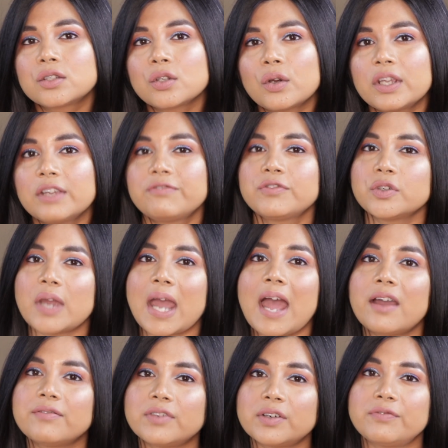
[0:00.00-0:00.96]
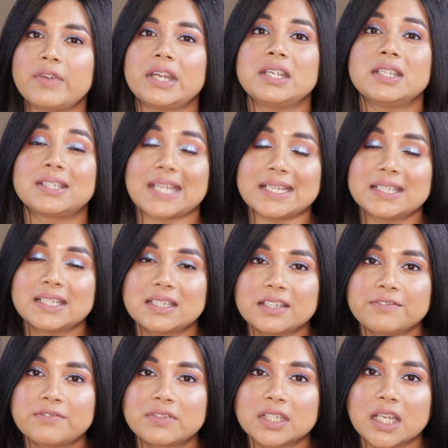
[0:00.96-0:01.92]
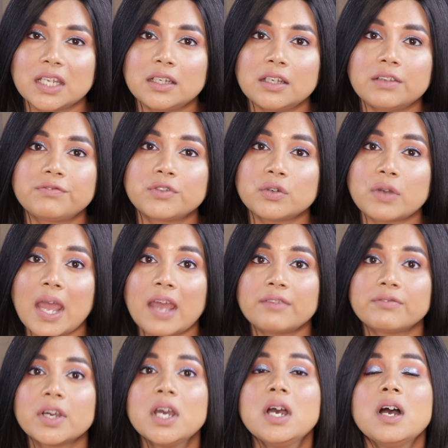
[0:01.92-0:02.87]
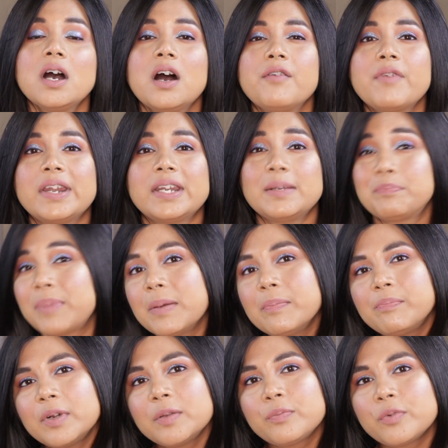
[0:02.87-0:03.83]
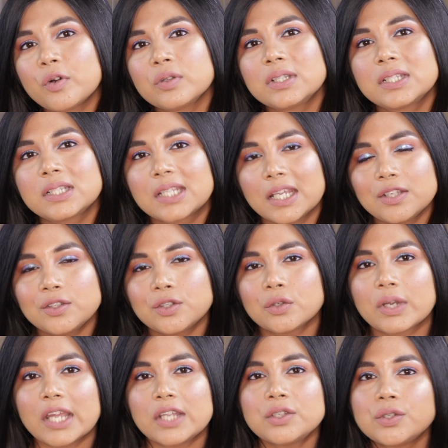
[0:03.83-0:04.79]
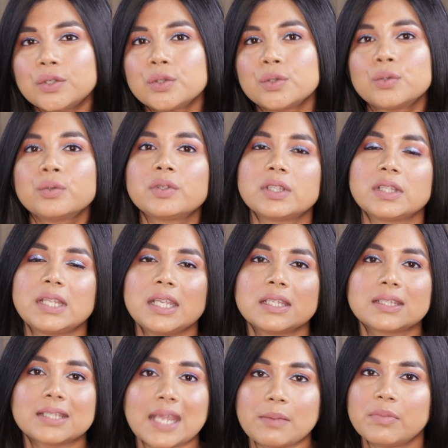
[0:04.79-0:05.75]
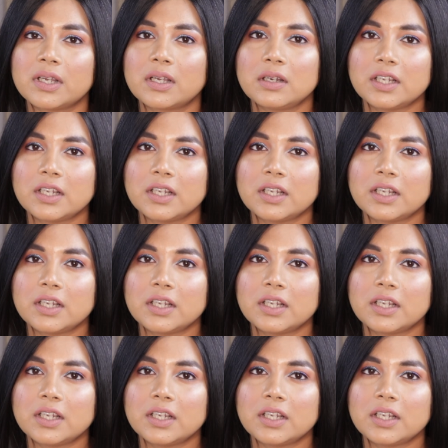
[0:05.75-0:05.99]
So if you have a very sensitive skin, if you have a very pimple prone skin, you can use these chemical